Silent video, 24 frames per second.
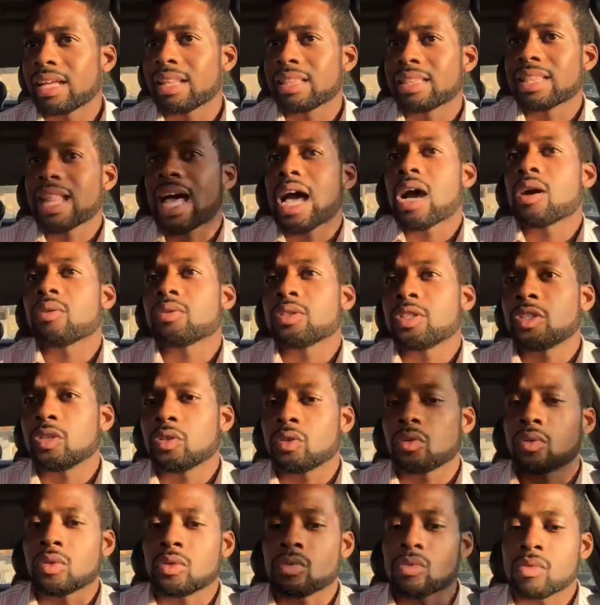allow
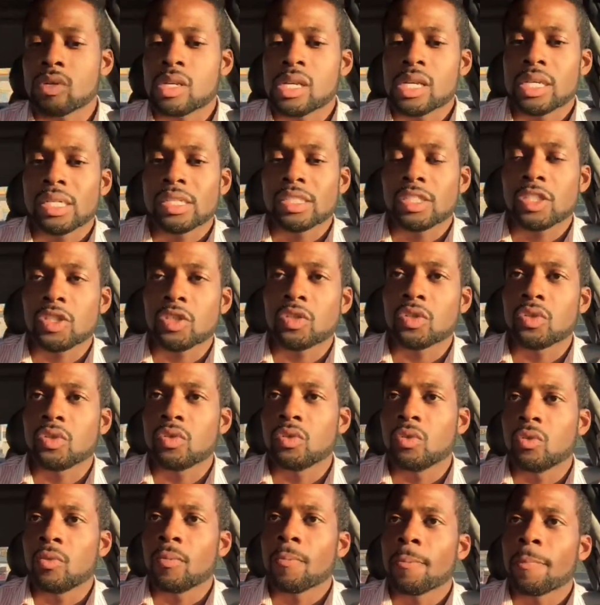you
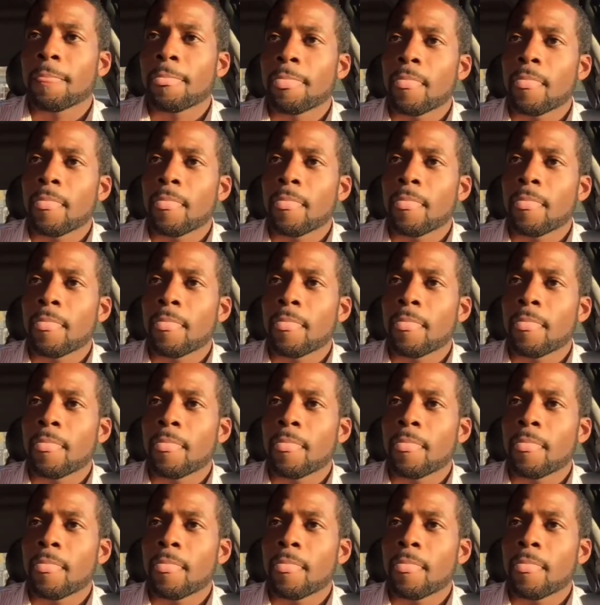to